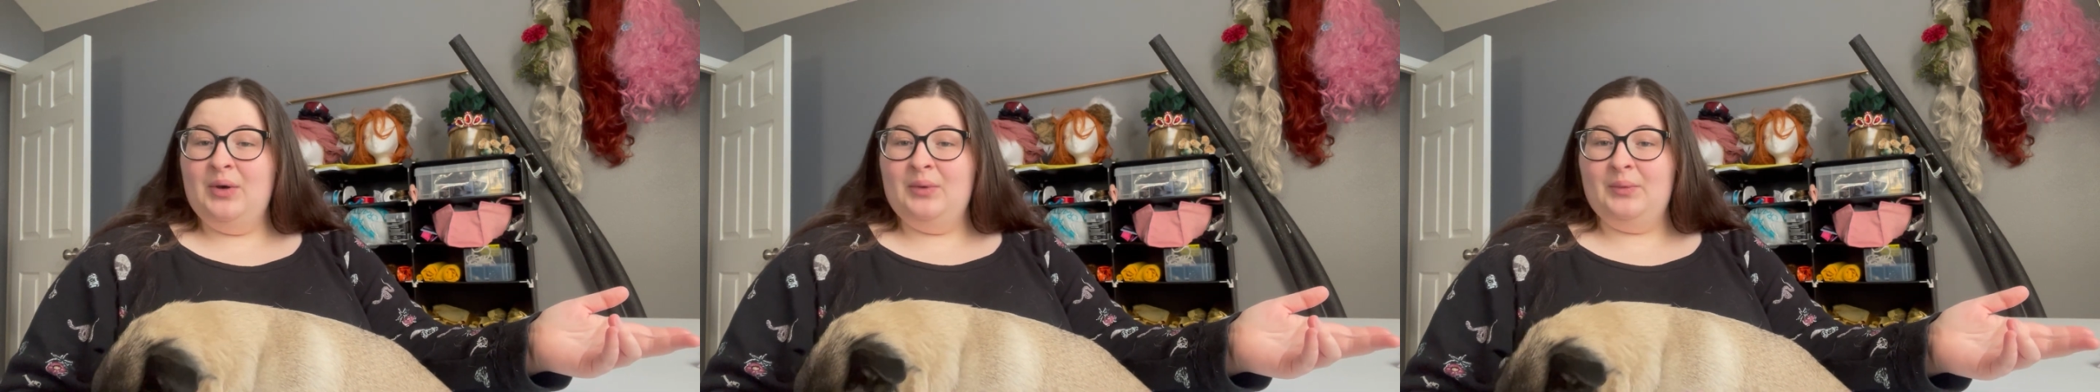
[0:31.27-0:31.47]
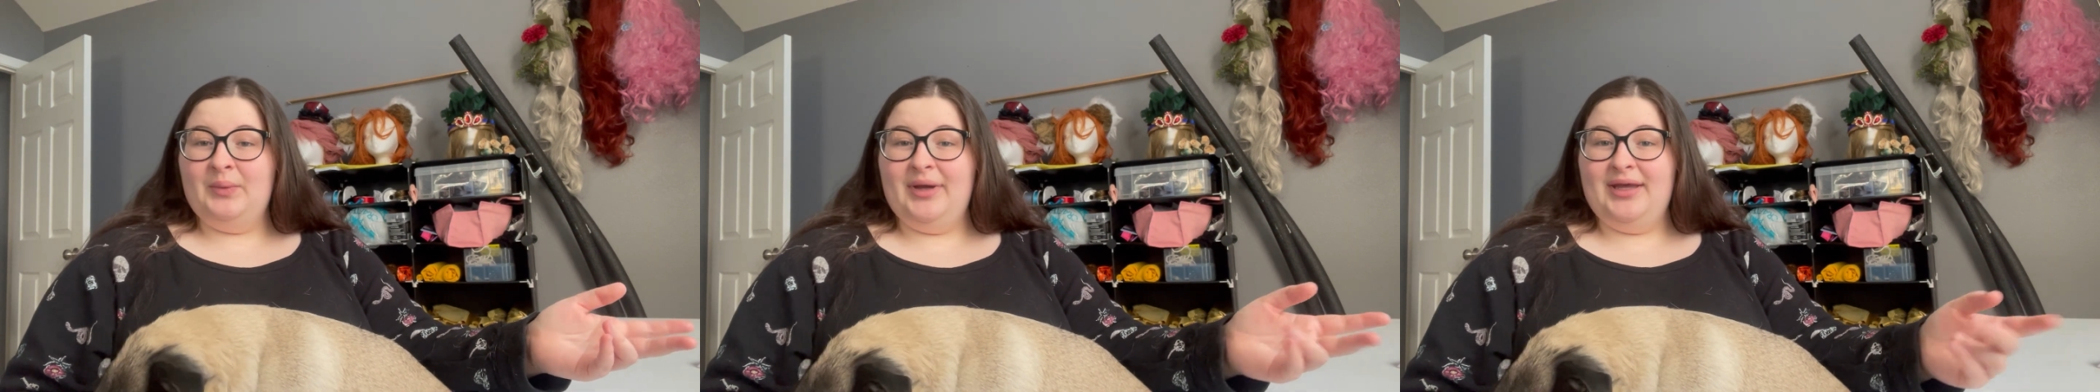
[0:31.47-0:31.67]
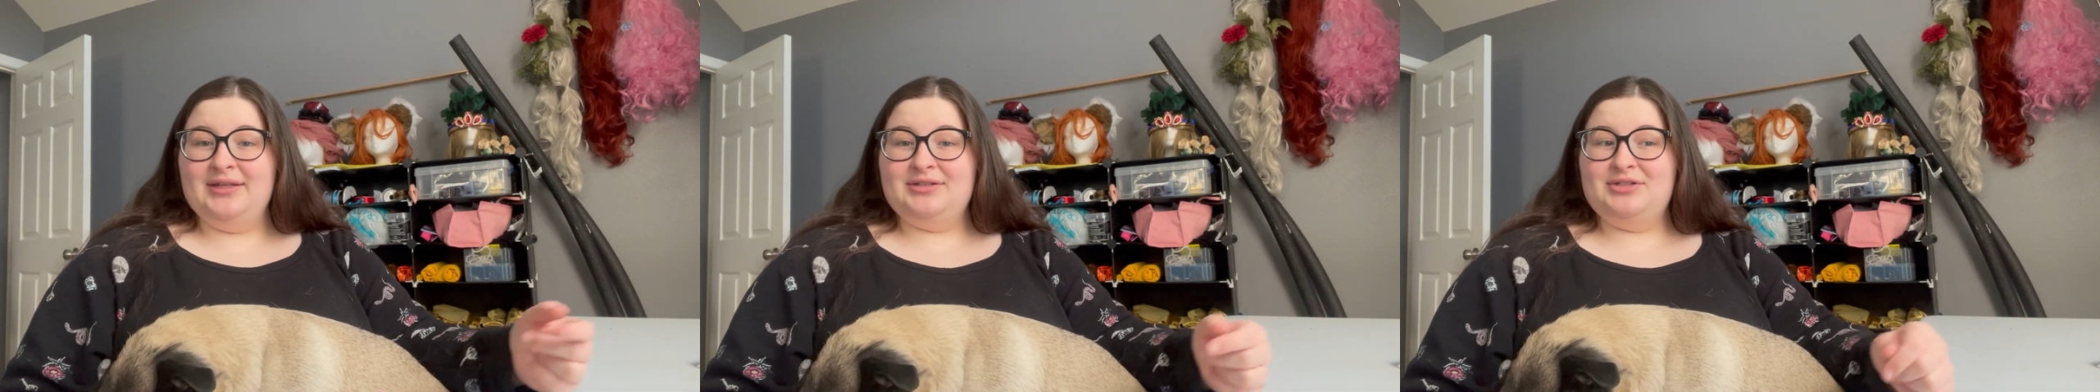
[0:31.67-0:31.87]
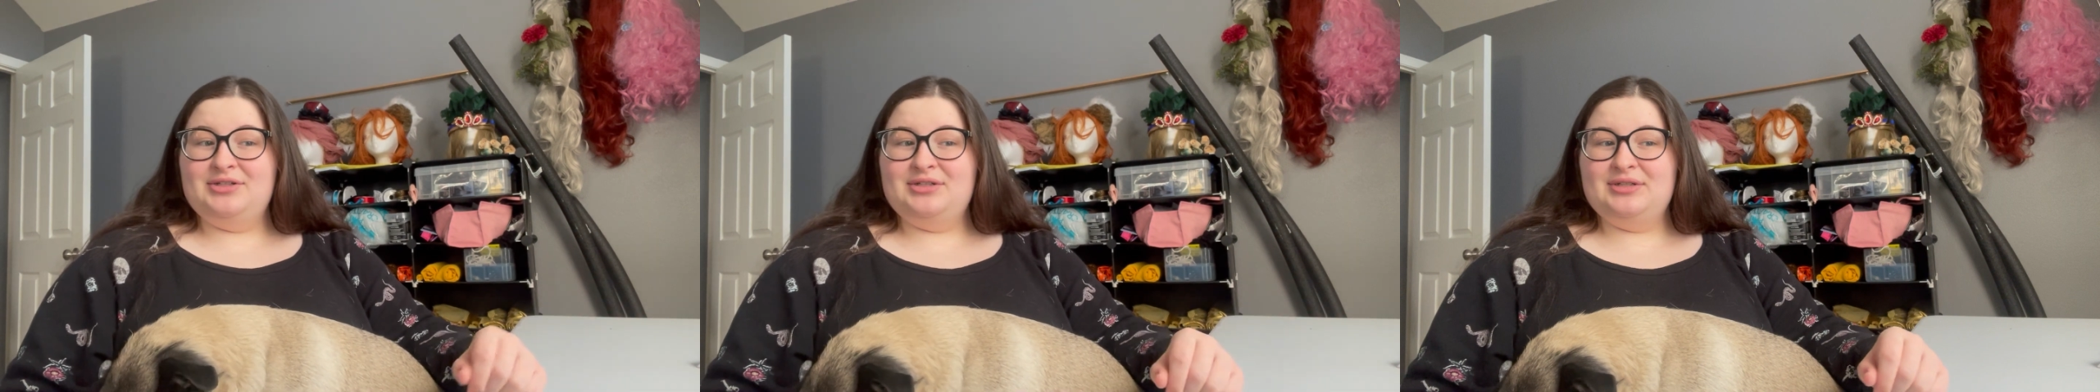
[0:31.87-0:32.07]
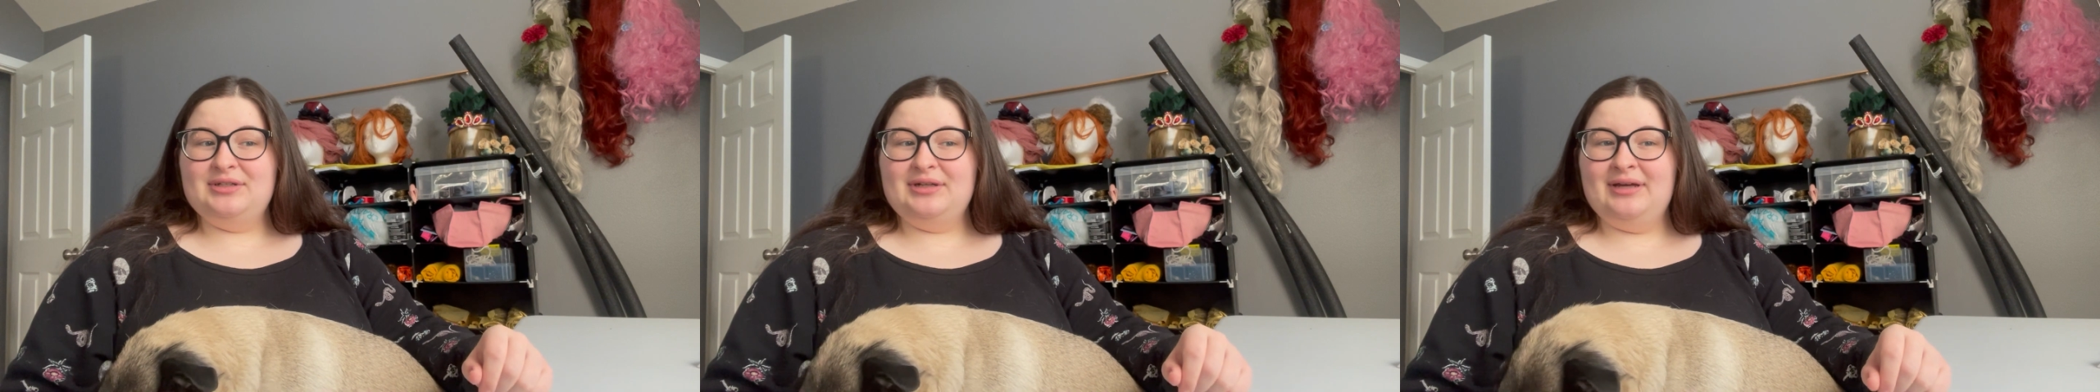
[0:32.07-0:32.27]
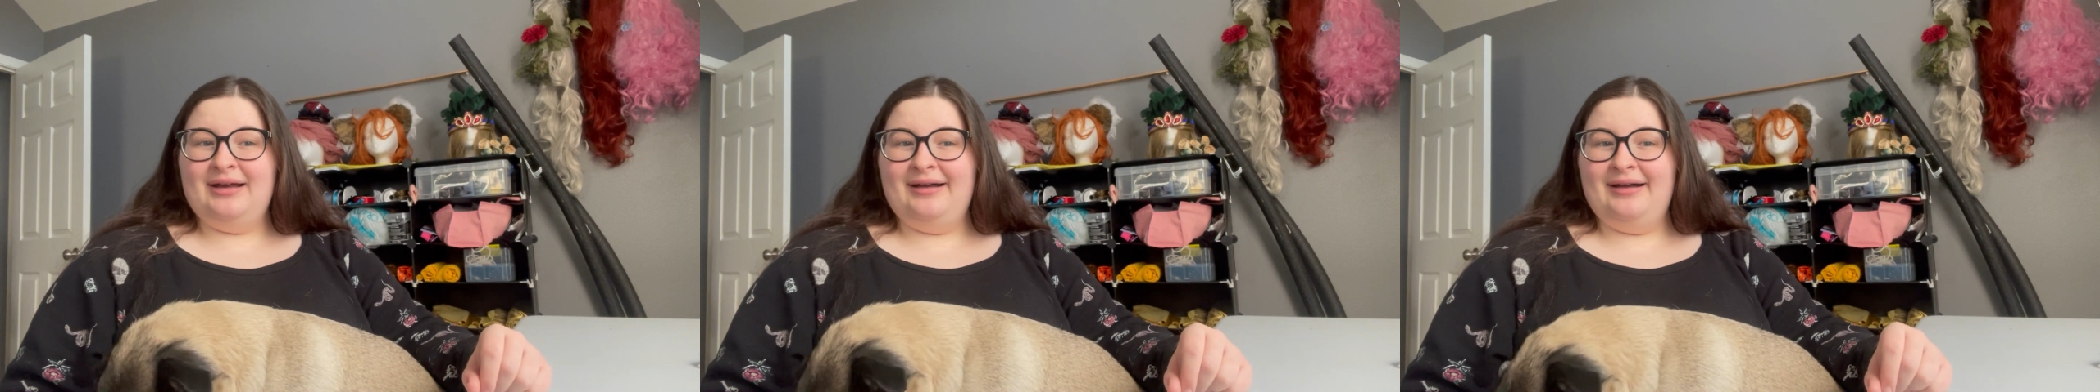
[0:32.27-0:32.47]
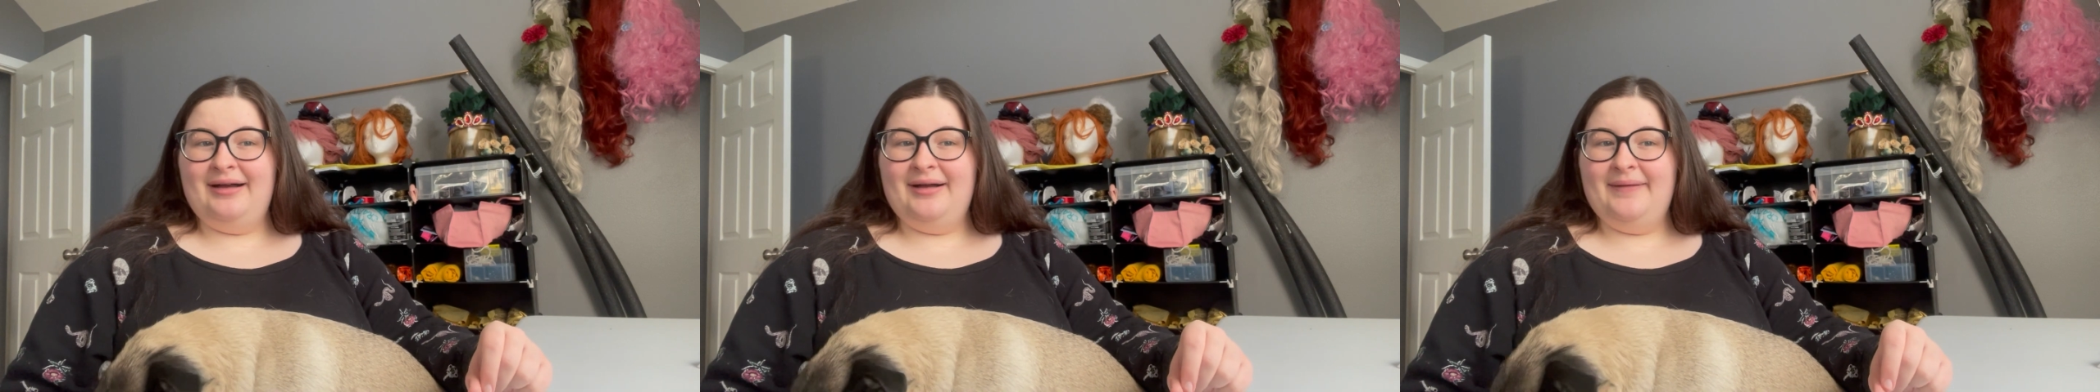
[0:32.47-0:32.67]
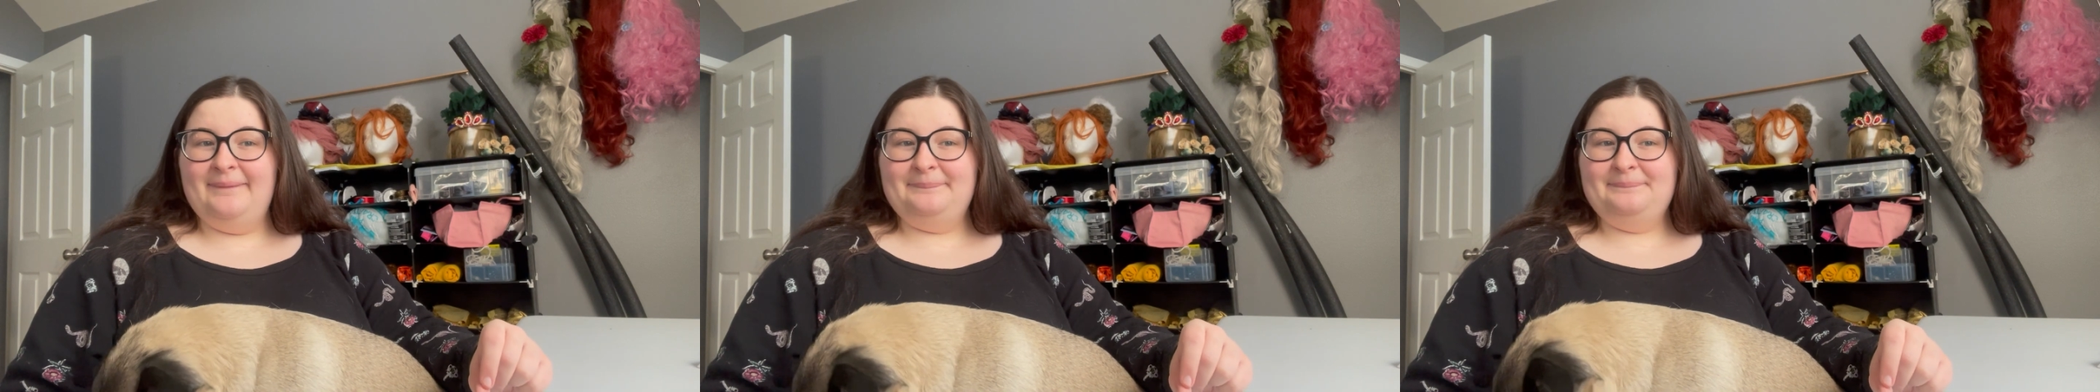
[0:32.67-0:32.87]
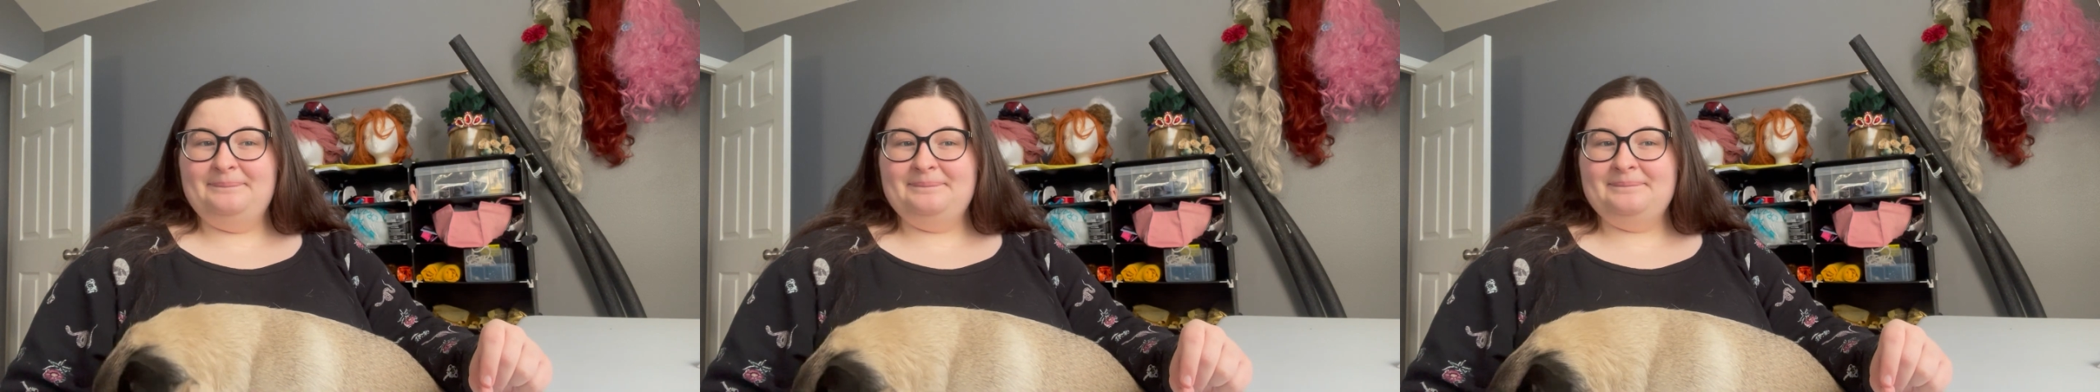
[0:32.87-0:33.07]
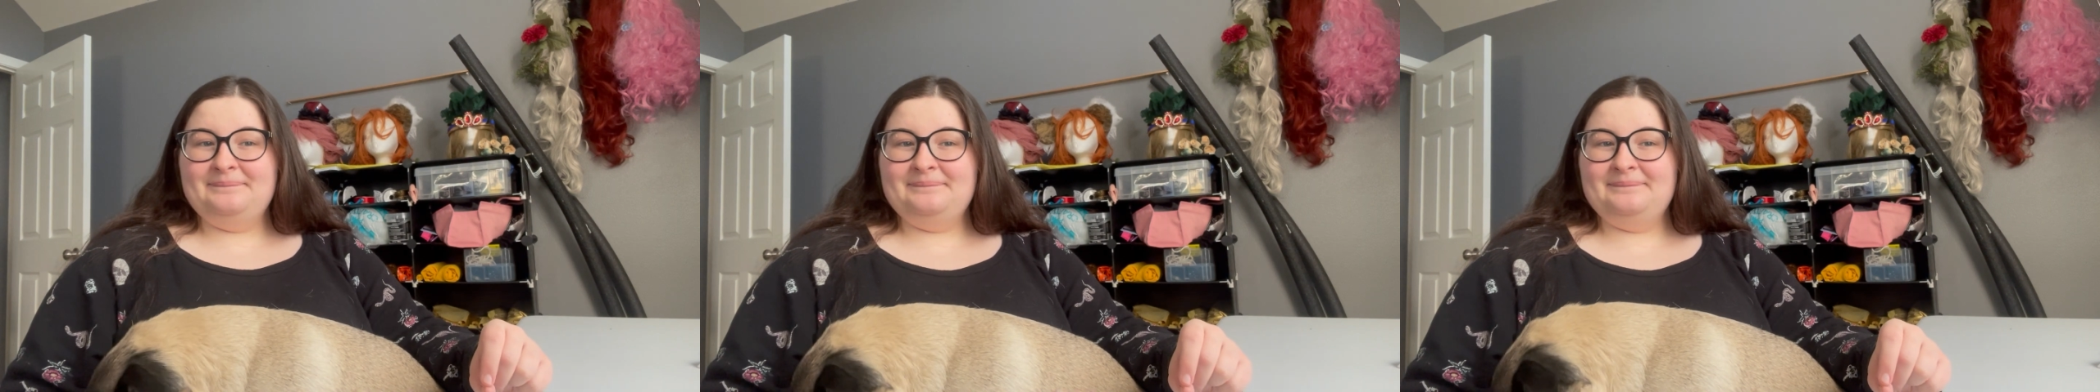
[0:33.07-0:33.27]
which
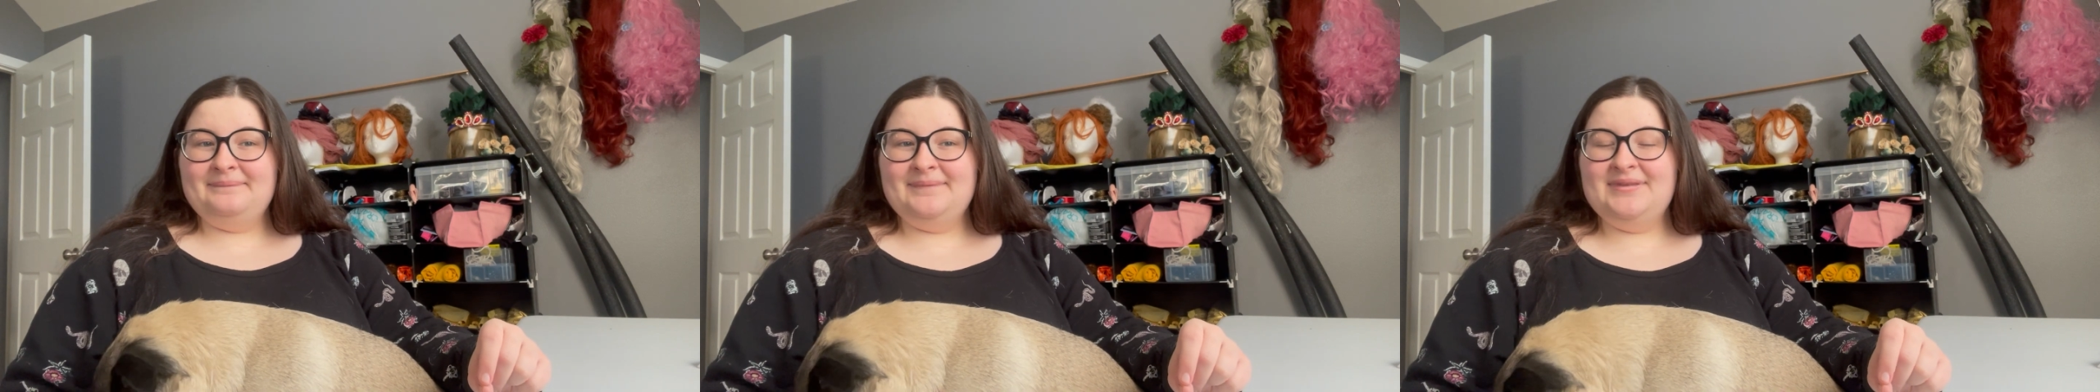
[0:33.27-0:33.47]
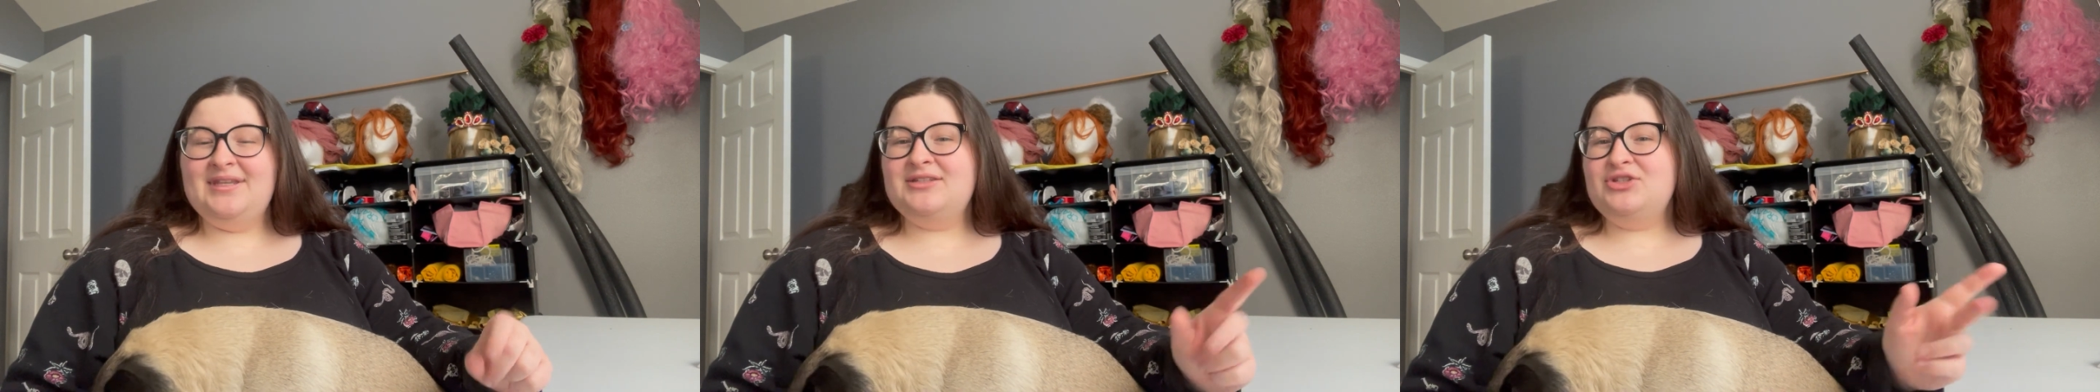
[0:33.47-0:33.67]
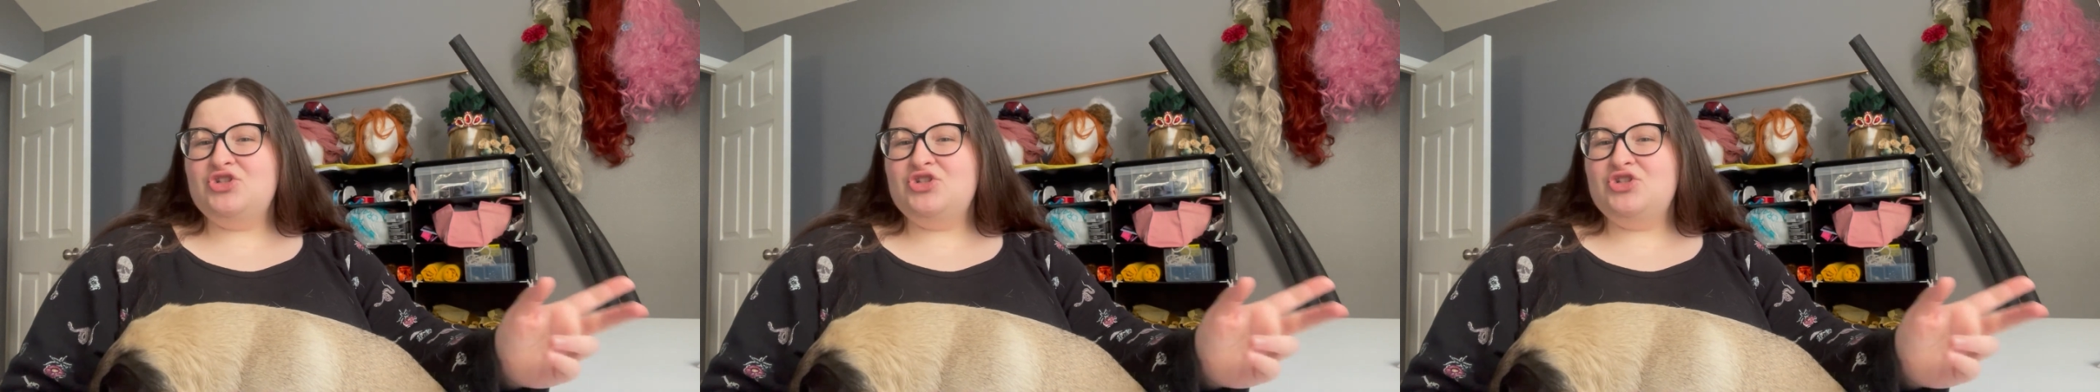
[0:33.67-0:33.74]
doesn't